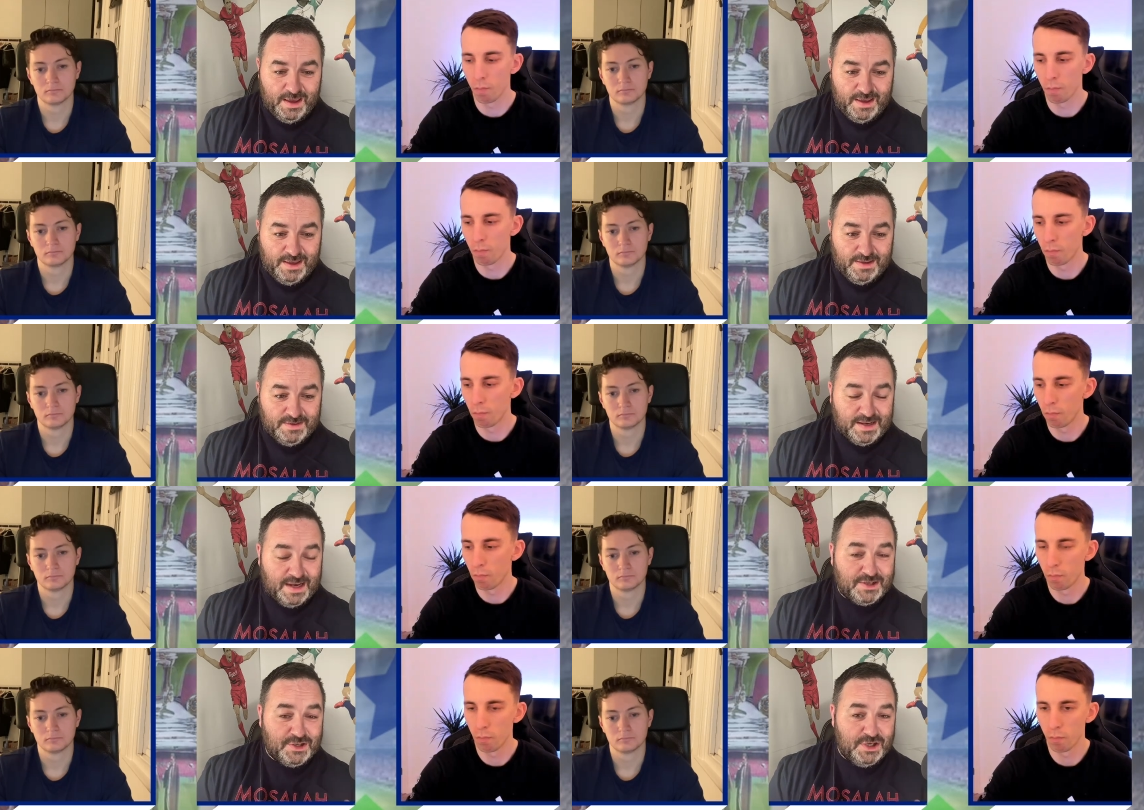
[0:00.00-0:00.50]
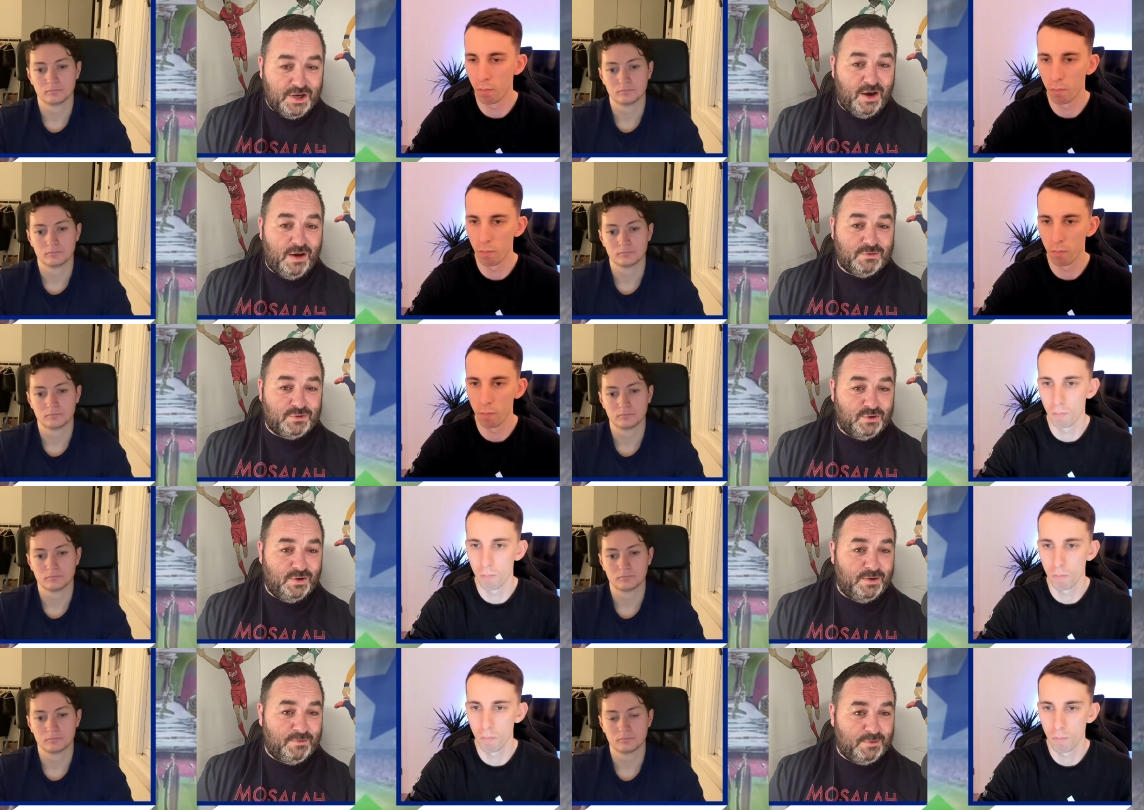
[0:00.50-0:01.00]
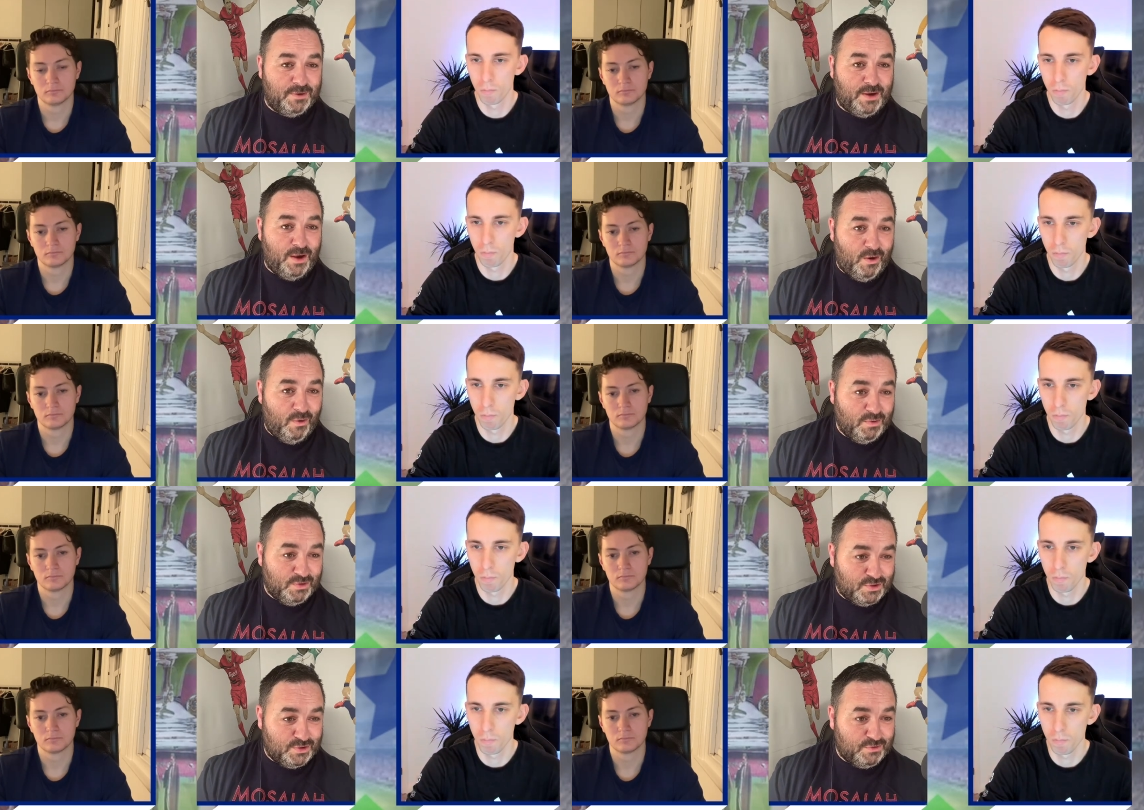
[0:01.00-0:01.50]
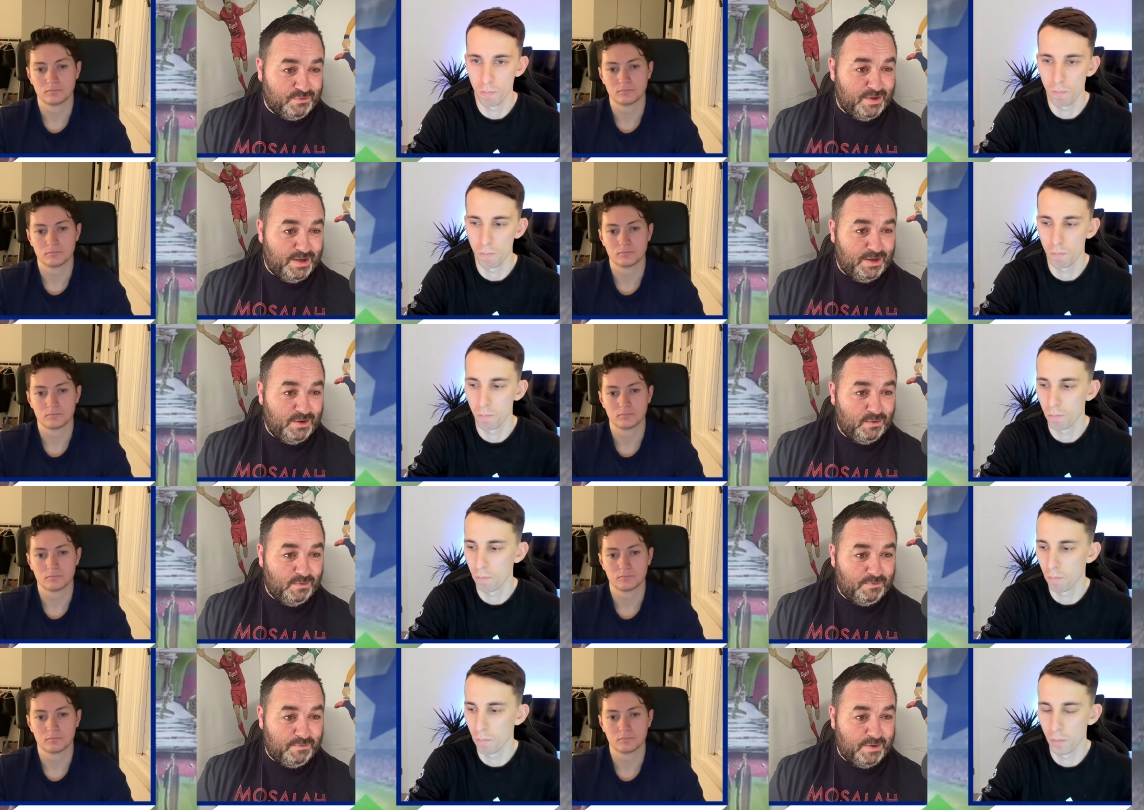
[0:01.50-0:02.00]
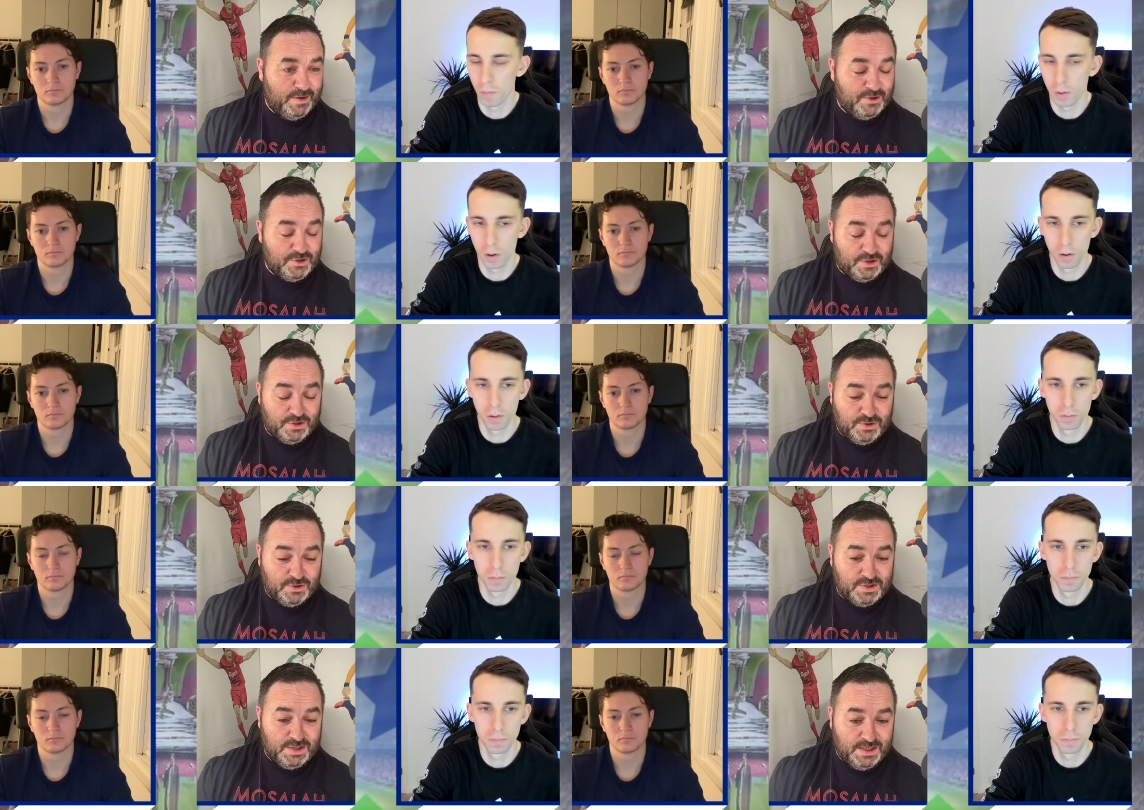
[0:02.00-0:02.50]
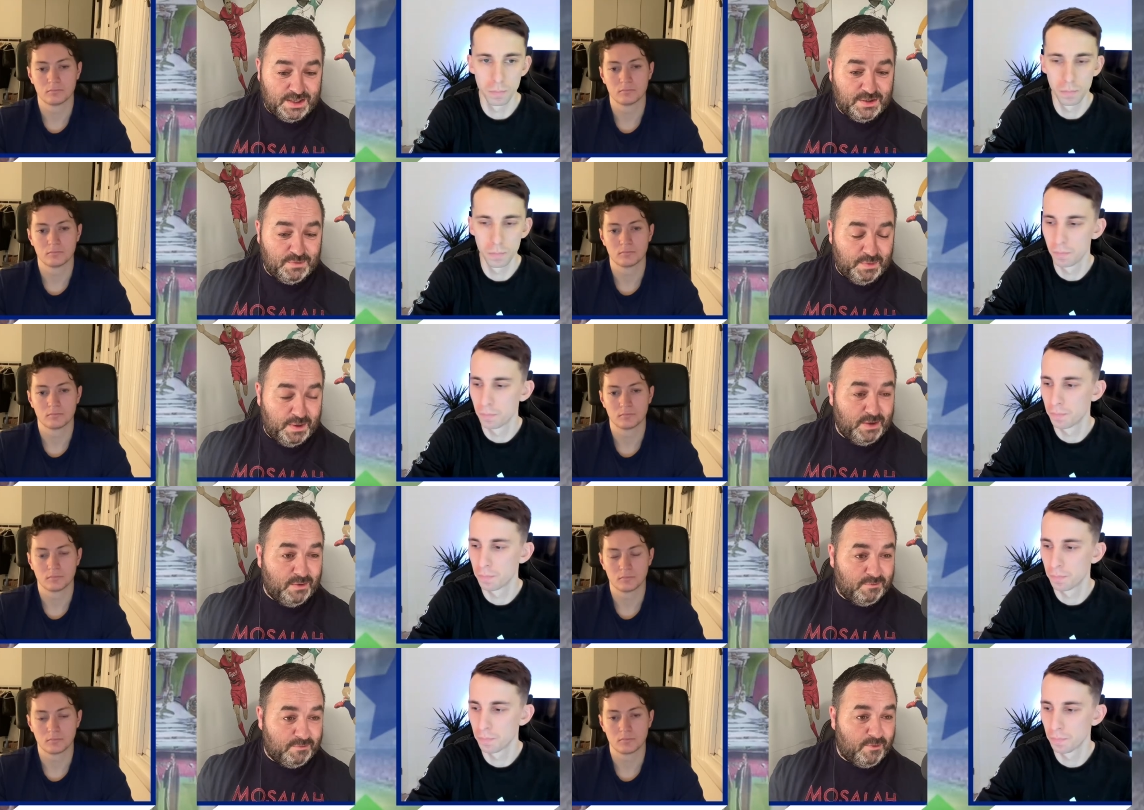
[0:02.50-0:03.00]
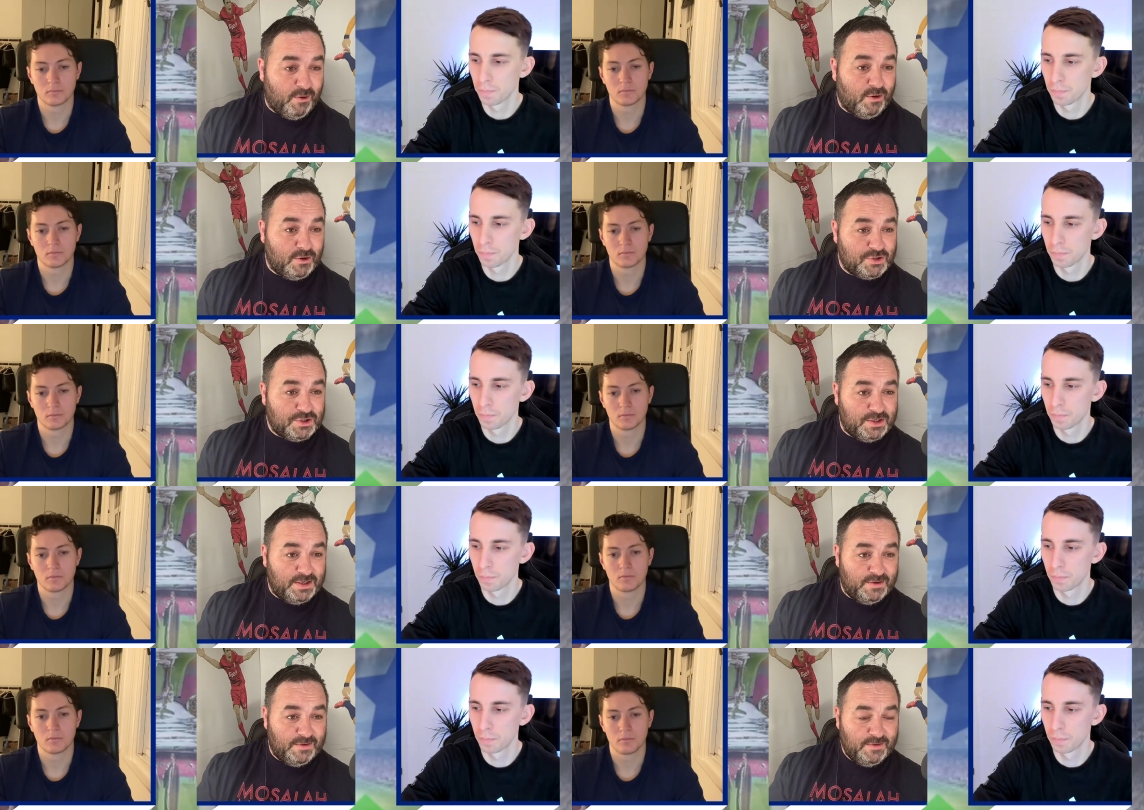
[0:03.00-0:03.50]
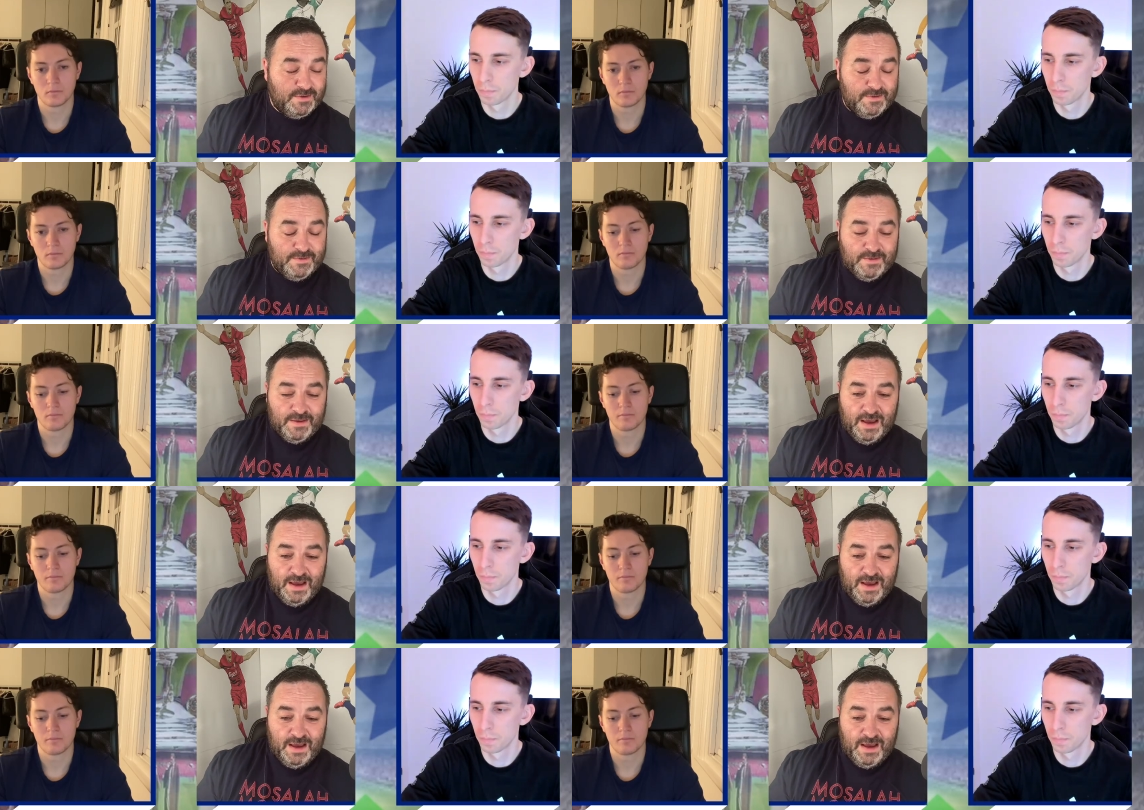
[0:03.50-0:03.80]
Speaker 1: He's actually offside for a goal, which is a really good finish. I just think he's been unfortunate.